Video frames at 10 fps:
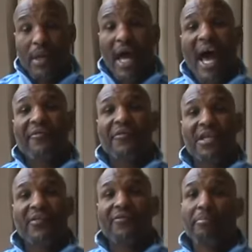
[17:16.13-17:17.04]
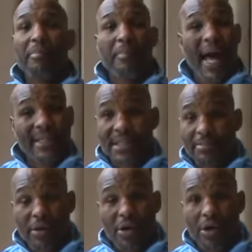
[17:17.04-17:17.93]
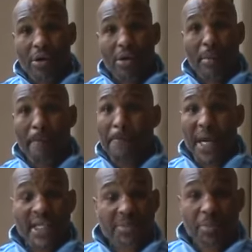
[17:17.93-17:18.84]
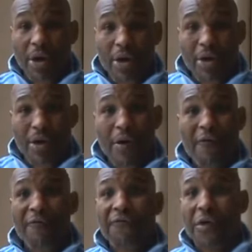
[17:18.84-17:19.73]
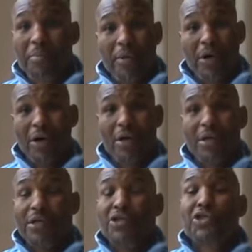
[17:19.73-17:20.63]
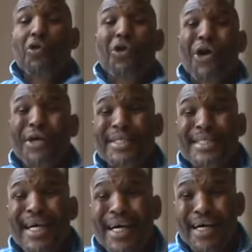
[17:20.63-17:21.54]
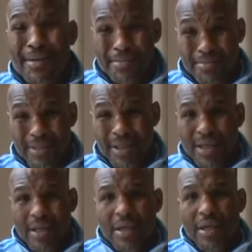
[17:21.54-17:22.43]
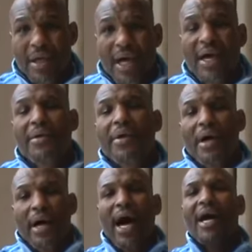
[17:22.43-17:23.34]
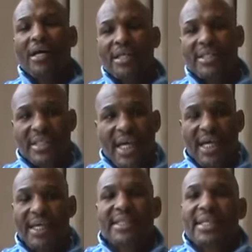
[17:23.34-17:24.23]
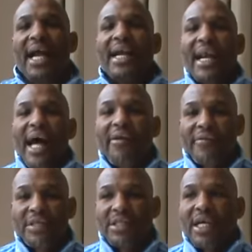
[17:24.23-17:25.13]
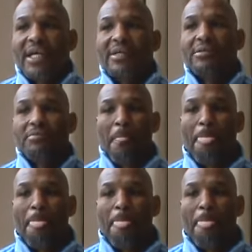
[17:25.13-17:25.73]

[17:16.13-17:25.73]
athletes from basketball, baseball, football do it all the time. And I understand it's not a lot of us that can